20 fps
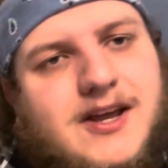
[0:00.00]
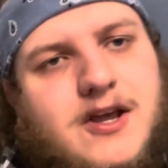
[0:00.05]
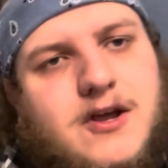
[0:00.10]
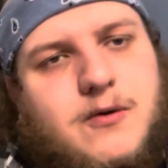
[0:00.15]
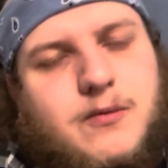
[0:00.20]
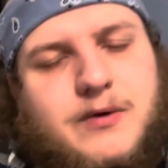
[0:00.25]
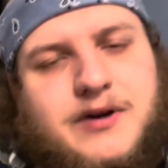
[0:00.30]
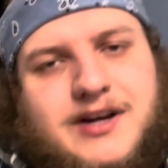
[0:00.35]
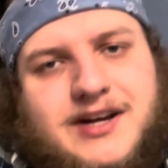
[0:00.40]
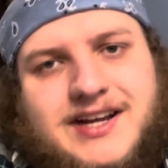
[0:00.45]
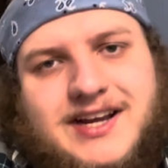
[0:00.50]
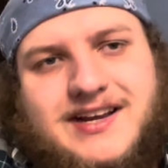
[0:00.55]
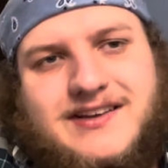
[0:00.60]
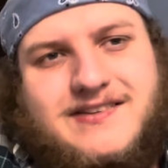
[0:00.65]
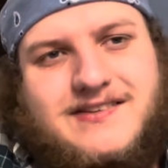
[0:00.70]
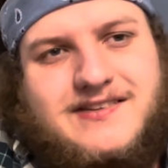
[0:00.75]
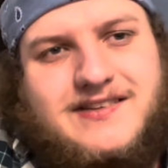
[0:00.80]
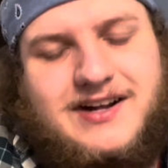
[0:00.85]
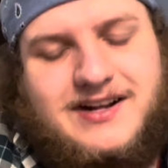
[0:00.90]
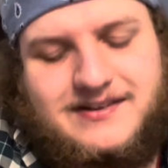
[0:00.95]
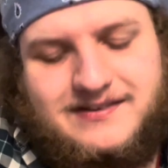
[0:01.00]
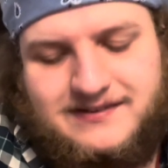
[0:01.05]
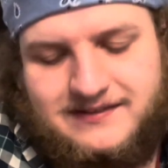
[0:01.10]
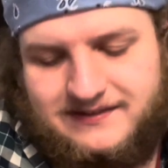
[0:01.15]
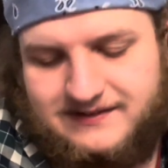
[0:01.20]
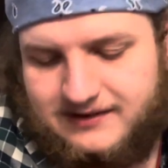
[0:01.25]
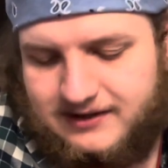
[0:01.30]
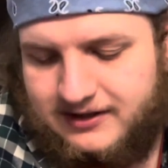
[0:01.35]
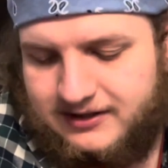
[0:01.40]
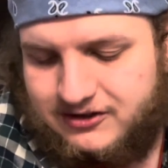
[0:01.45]
What are your guys' thoughts on this
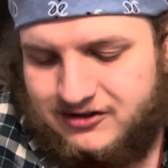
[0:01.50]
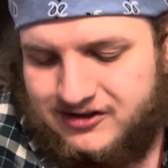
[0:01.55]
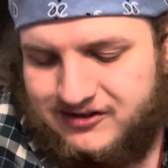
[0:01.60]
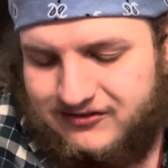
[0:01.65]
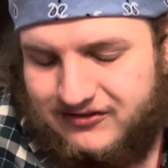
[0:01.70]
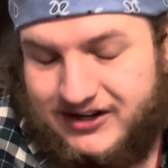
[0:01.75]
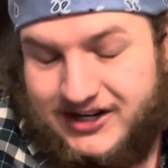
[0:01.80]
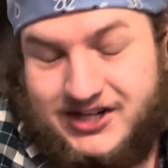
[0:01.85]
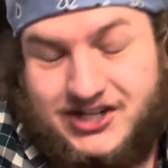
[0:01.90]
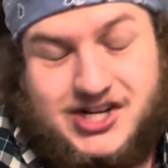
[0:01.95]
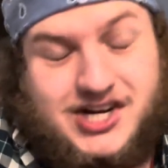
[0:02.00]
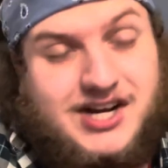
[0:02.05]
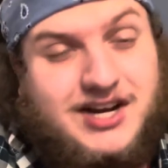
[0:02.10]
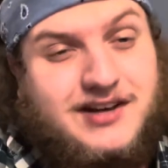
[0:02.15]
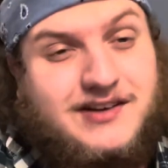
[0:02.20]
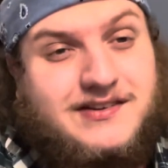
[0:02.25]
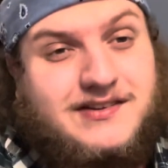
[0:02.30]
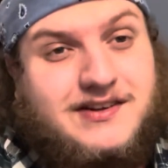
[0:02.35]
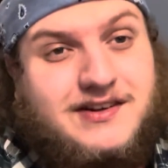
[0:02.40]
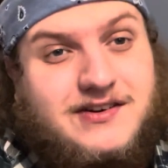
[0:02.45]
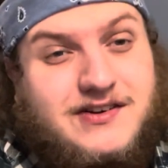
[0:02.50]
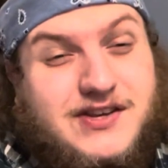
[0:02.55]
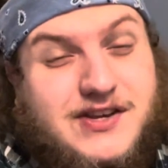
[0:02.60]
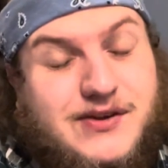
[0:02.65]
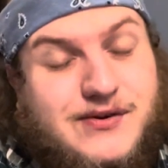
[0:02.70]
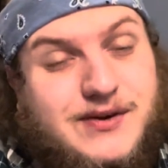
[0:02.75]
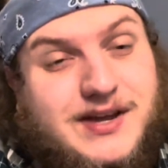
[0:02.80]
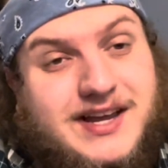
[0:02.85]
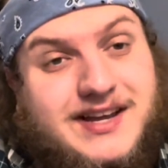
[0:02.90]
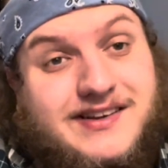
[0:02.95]
Conjuring franchise? Do you
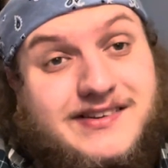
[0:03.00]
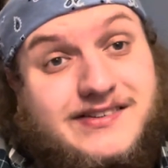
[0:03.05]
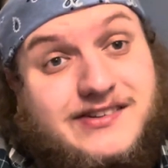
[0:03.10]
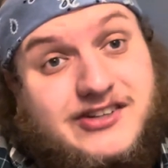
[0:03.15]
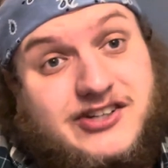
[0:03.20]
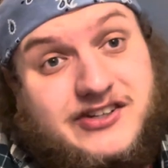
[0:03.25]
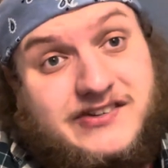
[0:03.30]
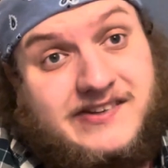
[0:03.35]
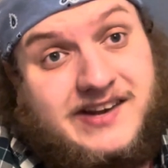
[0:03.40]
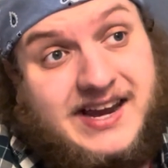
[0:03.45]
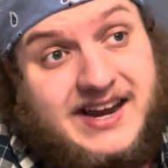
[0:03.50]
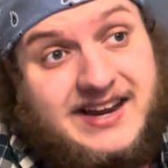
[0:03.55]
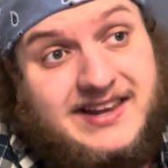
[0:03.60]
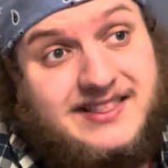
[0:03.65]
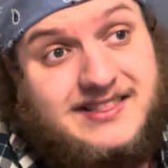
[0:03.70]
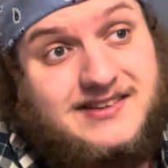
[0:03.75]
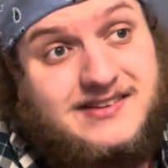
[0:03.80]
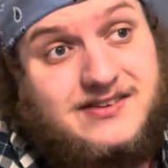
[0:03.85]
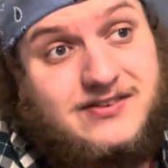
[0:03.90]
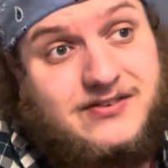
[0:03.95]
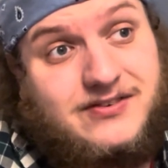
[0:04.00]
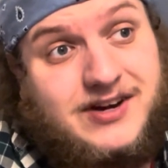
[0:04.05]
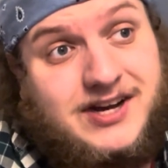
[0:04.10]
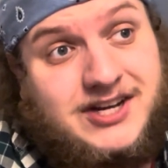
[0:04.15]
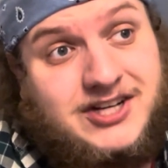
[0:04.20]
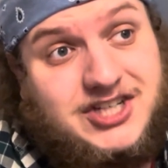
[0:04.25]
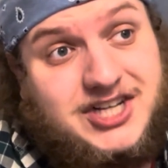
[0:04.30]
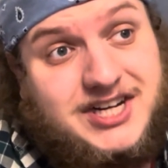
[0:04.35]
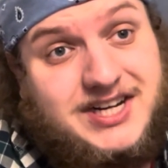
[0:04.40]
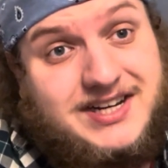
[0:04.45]
guys just hate this
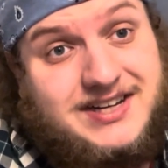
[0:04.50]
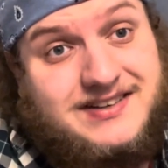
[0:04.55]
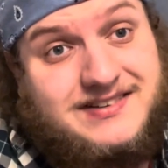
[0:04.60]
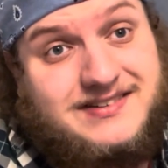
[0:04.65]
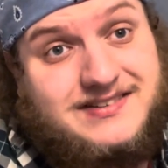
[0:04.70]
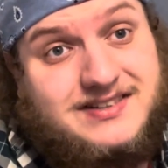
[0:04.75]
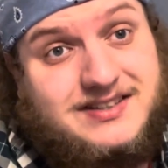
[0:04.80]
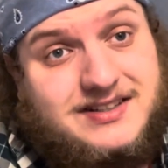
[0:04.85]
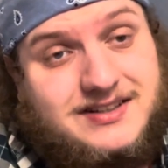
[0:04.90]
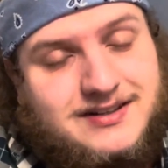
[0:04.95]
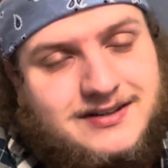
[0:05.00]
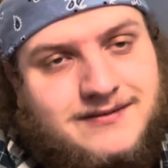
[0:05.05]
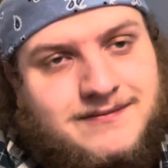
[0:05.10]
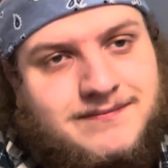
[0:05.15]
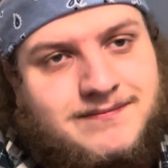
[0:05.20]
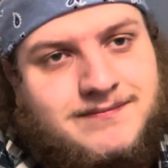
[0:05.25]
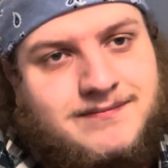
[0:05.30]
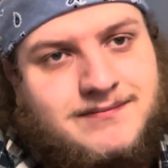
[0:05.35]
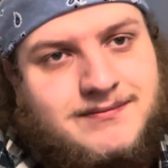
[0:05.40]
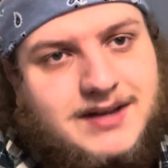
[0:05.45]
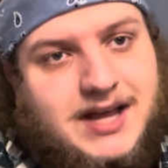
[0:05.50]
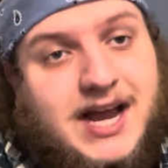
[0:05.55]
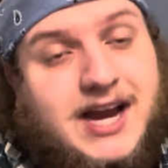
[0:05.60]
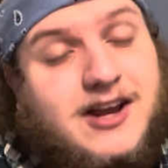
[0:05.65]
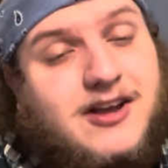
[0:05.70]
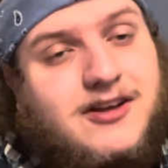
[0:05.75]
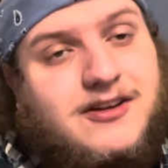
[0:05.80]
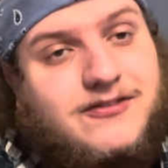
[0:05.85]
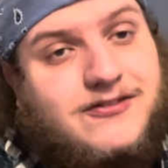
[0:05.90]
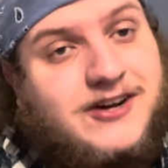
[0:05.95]
franchise? I
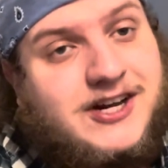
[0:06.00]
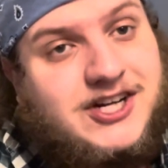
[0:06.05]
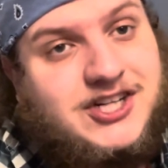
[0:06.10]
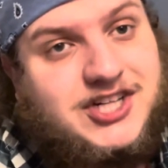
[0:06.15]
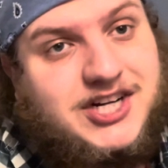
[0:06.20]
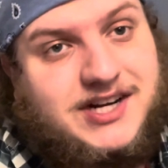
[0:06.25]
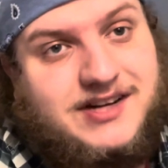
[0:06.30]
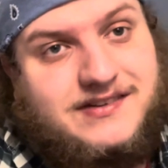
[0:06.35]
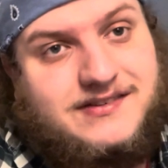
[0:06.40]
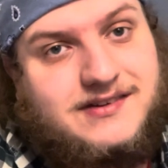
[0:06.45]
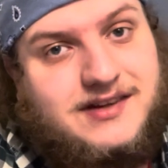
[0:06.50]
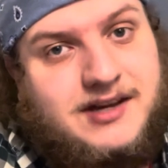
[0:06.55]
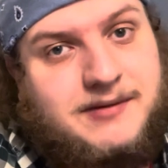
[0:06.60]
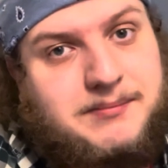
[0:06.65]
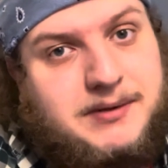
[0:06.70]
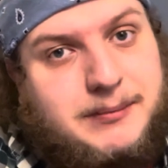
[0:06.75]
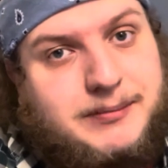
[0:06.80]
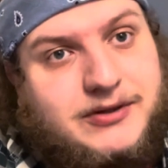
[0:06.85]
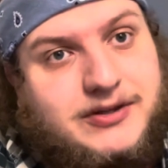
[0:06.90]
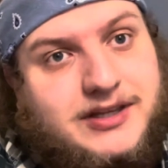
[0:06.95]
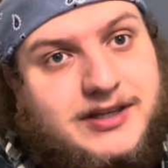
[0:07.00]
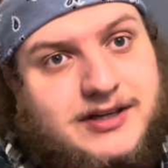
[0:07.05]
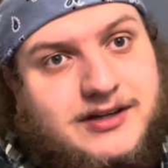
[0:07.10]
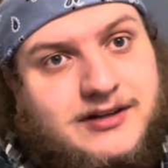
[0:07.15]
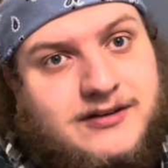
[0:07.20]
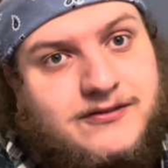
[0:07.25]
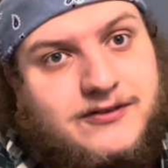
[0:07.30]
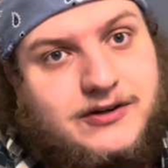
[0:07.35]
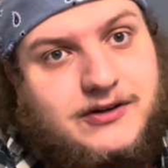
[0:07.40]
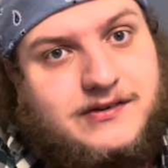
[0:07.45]
call it franchise, and people call it
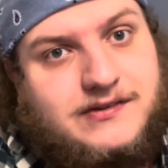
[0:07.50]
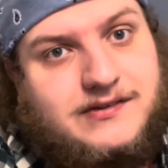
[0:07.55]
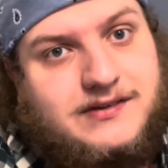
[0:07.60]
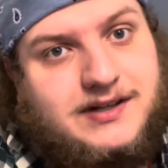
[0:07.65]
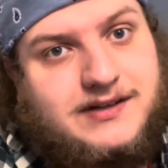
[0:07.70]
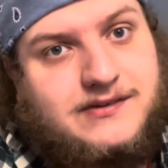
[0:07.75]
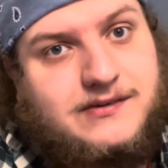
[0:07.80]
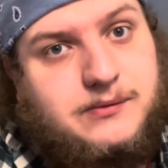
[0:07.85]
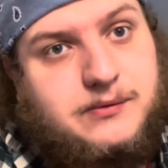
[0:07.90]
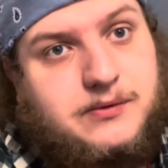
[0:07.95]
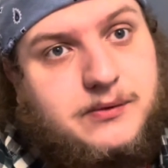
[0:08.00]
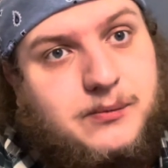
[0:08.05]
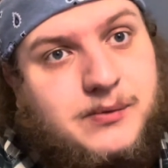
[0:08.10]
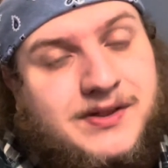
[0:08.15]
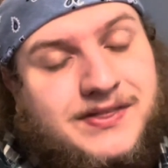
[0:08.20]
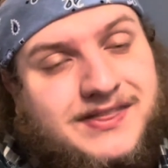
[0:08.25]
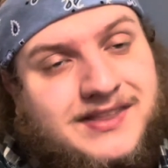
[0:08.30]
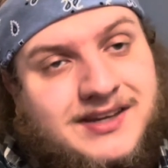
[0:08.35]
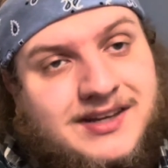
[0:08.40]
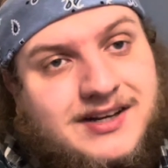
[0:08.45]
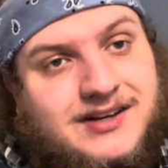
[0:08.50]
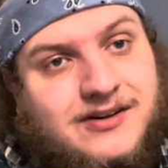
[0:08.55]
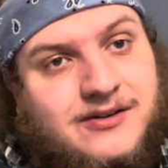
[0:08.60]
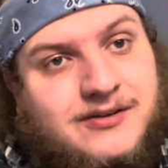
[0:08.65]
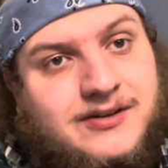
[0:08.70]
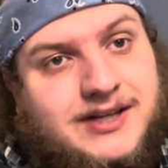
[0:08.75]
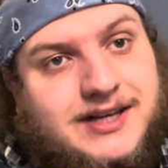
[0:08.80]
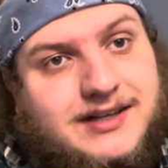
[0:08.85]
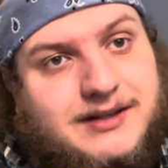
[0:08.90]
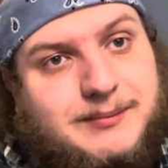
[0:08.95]
universe. That's the one thing I don't
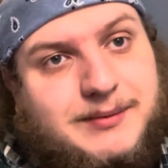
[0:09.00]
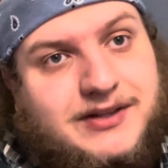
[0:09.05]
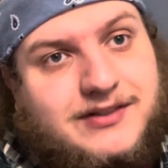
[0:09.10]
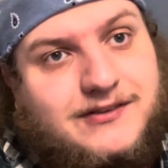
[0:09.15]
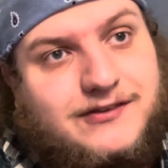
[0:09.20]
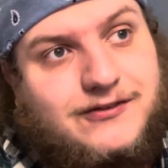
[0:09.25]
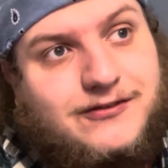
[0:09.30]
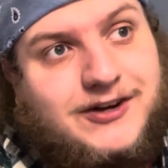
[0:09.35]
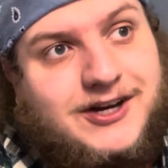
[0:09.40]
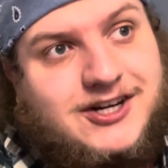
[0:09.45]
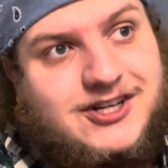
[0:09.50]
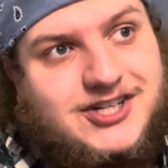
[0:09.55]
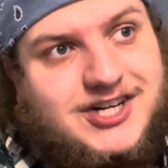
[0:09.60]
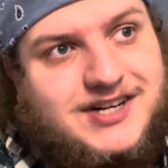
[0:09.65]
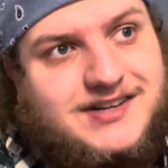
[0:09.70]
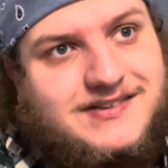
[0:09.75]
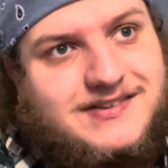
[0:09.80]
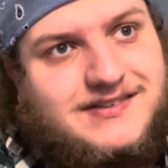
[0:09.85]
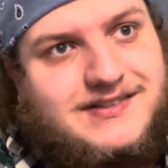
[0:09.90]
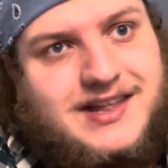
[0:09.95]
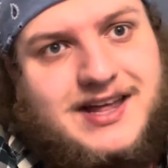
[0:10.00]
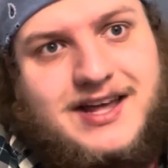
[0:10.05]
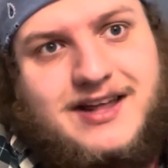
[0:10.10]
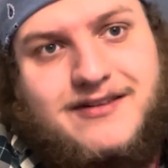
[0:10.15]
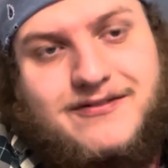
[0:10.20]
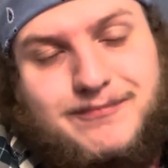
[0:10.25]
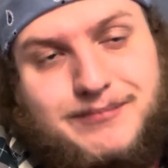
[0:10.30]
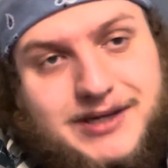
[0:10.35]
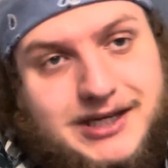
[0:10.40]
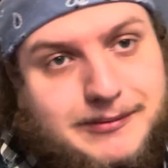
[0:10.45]
like about this franchise, is that
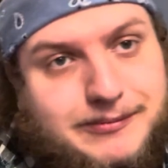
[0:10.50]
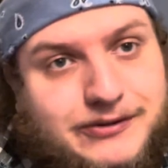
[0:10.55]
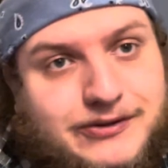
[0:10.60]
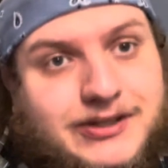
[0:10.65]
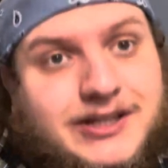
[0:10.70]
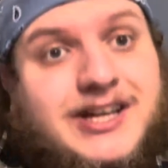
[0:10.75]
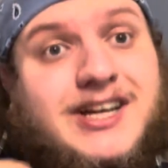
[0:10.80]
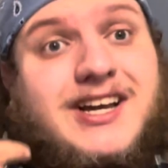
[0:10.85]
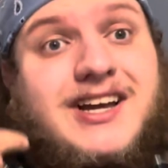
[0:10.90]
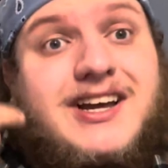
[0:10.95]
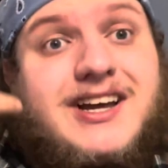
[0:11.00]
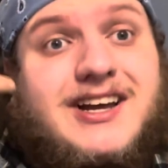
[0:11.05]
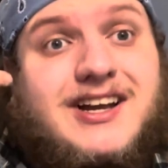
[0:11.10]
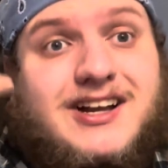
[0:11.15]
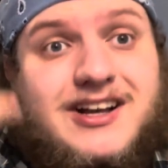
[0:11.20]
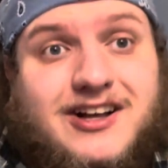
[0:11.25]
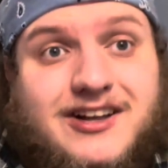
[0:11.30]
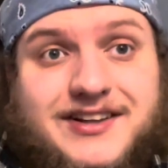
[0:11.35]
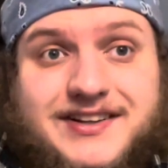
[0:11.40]
people call